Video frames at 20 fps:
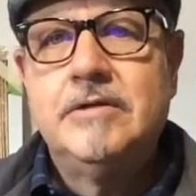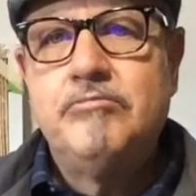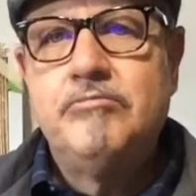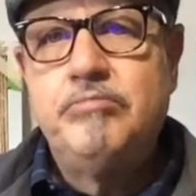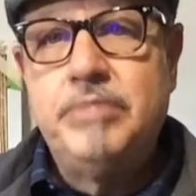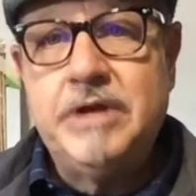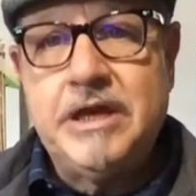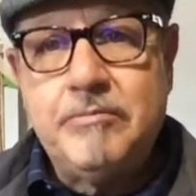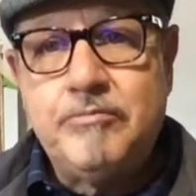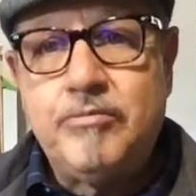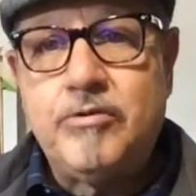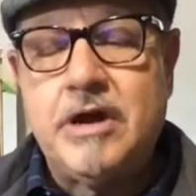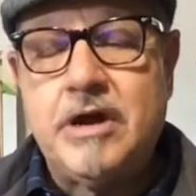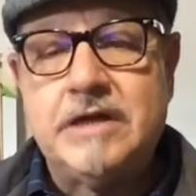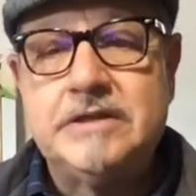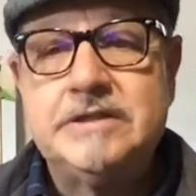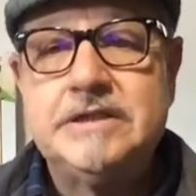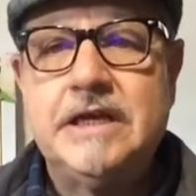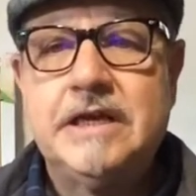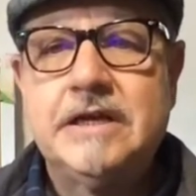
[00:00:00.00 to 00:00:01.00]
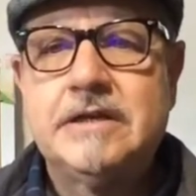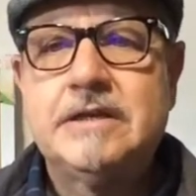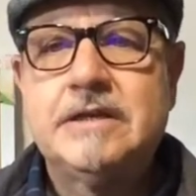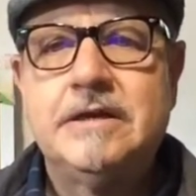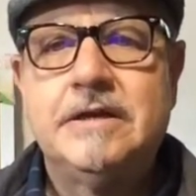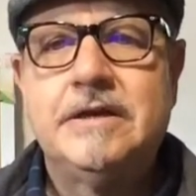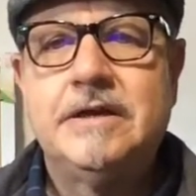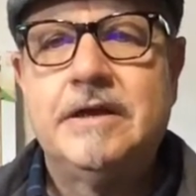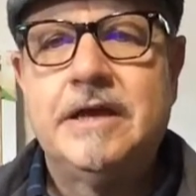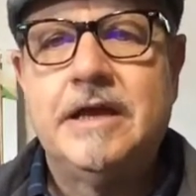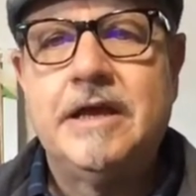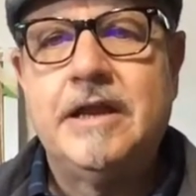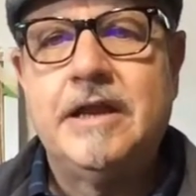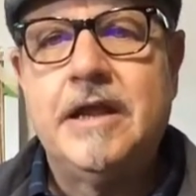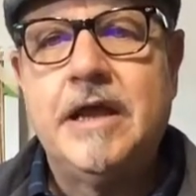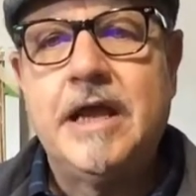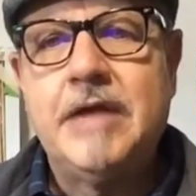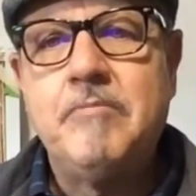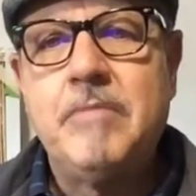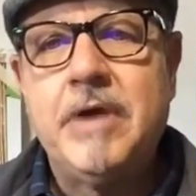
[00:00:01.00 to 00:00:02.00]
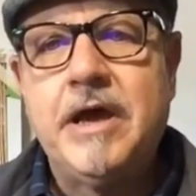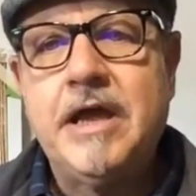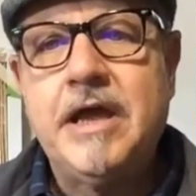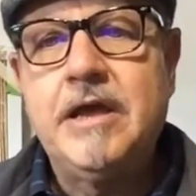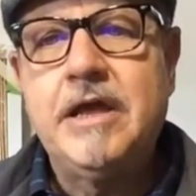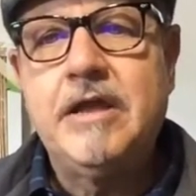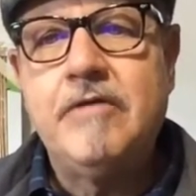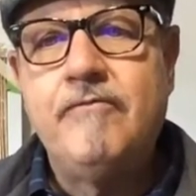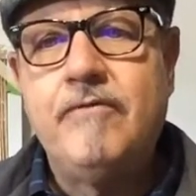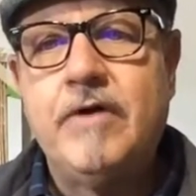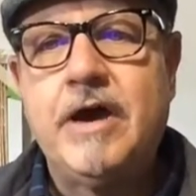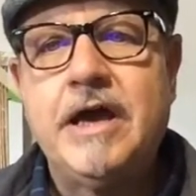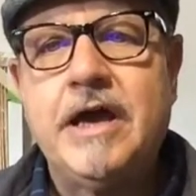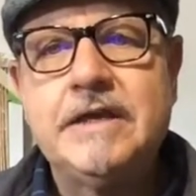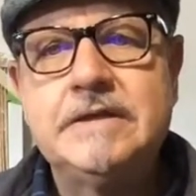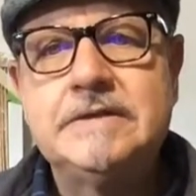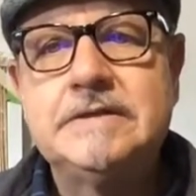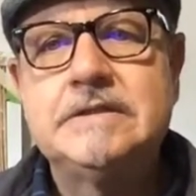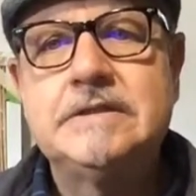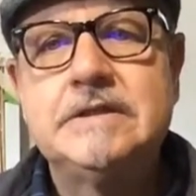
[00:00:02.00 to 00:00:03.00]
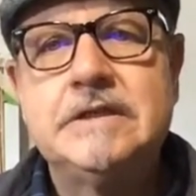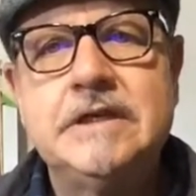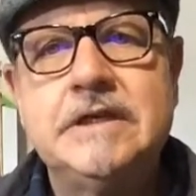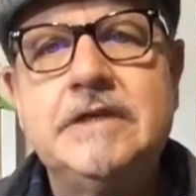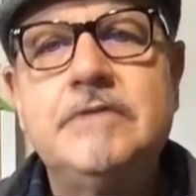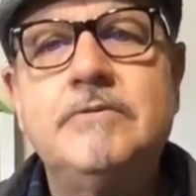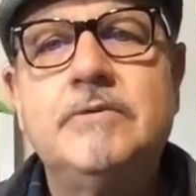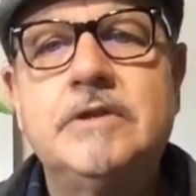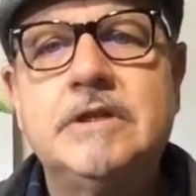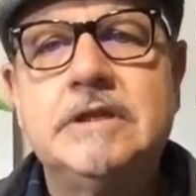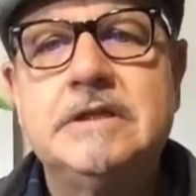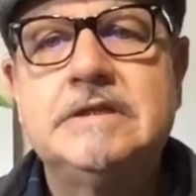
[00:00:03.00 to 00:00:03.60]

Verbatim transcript: big project. Uh, and, and my advice to anyone that